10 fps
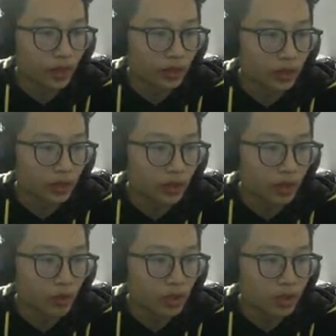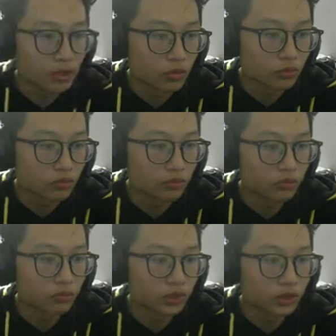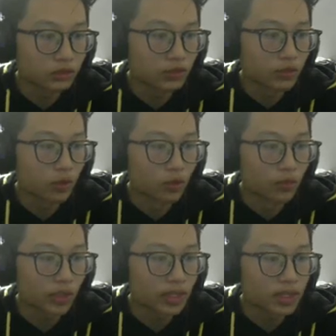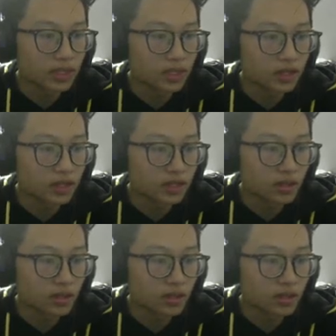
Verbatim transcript: I think we need to. Bro, please,